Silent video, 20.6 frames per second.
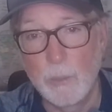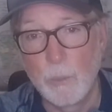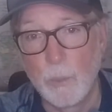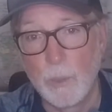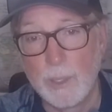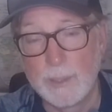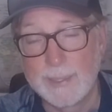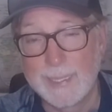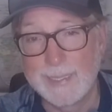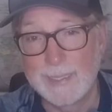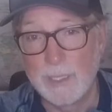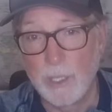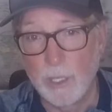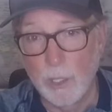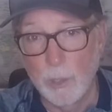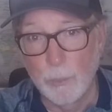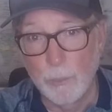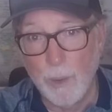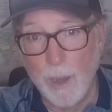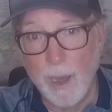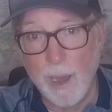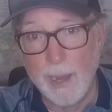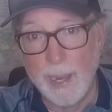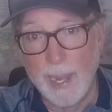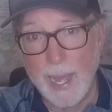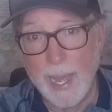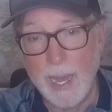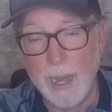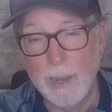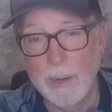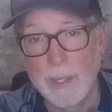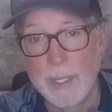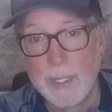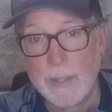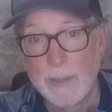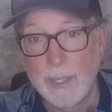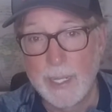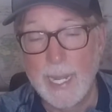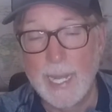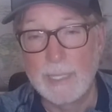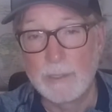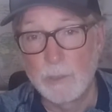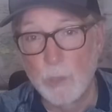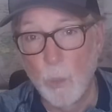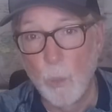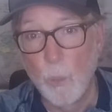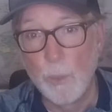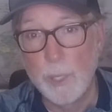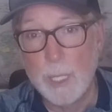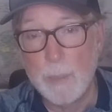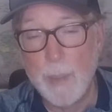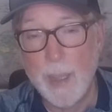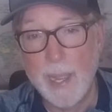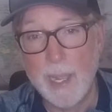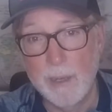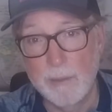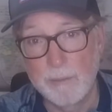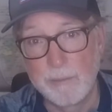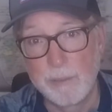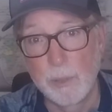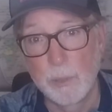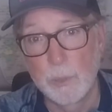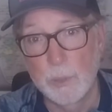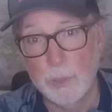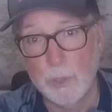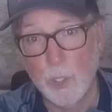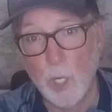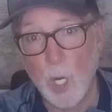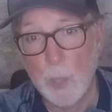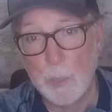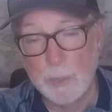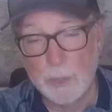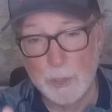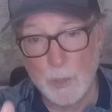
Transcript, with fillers: was I dug a rod out that had 20 pound fluorocarbon.